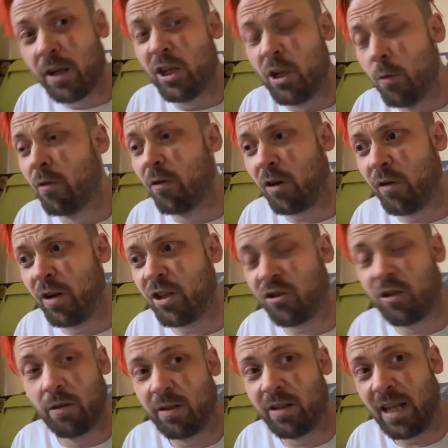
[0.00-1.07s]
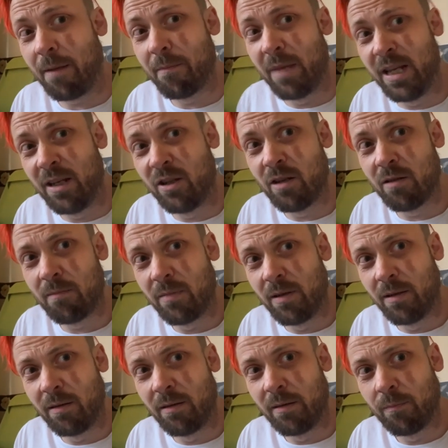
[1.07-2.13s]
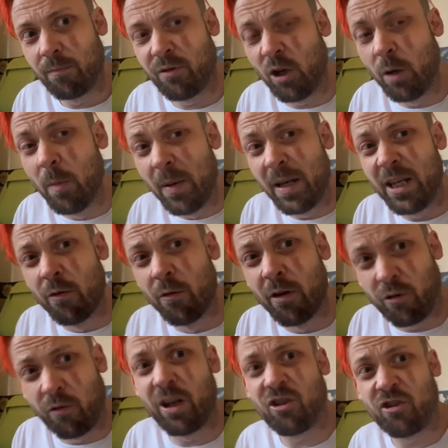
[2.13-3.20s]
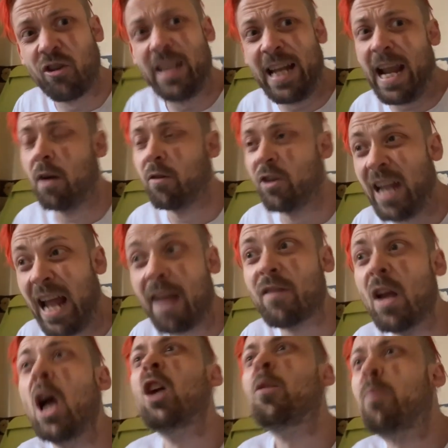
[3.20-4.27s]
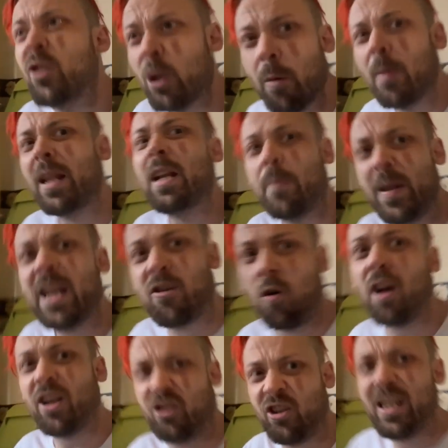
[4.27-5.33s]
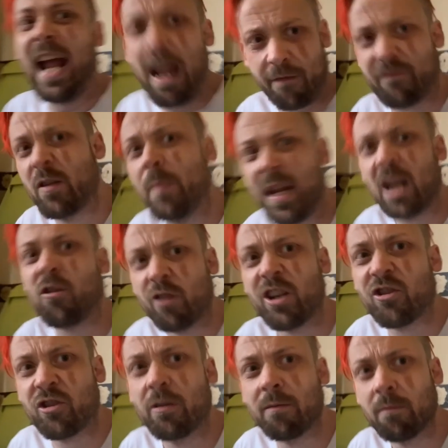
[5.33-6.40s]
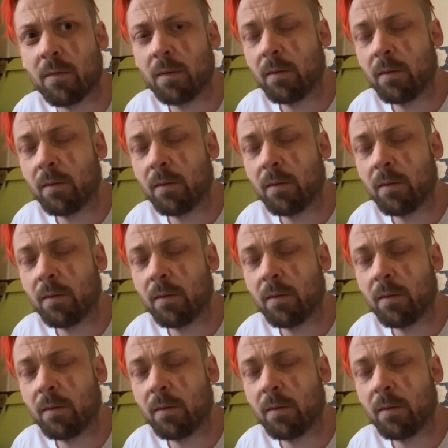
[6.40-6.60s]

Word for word: you were a Christian. Does that mean you, presumably you're a Christian now? You'd have, presumably to be Christ, you'd have to be a Christian